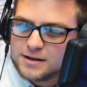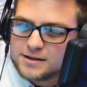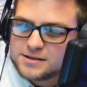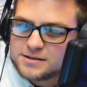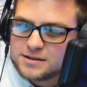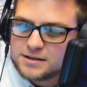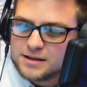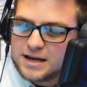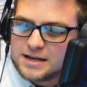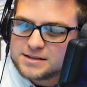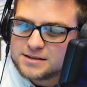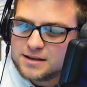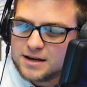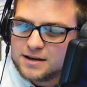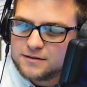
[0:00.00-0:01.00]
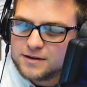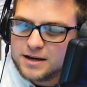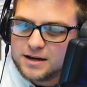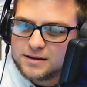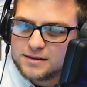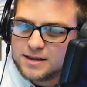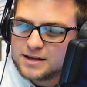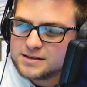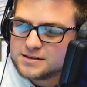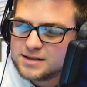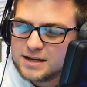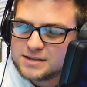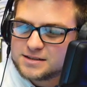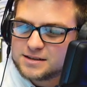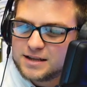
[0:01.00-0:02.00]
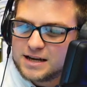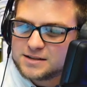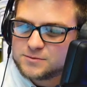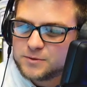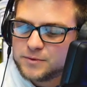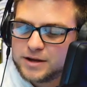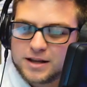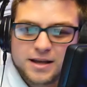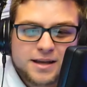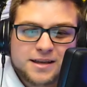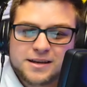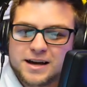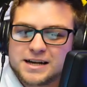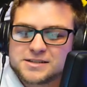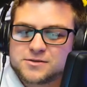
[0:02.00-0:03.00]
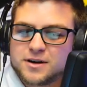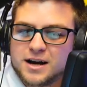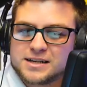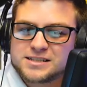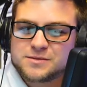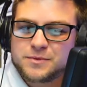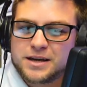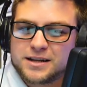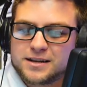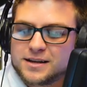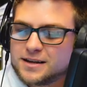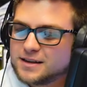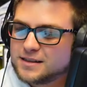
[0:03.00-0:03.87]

It's the last live. Yeah, that's that's the last one, man. You guys are awesome, man.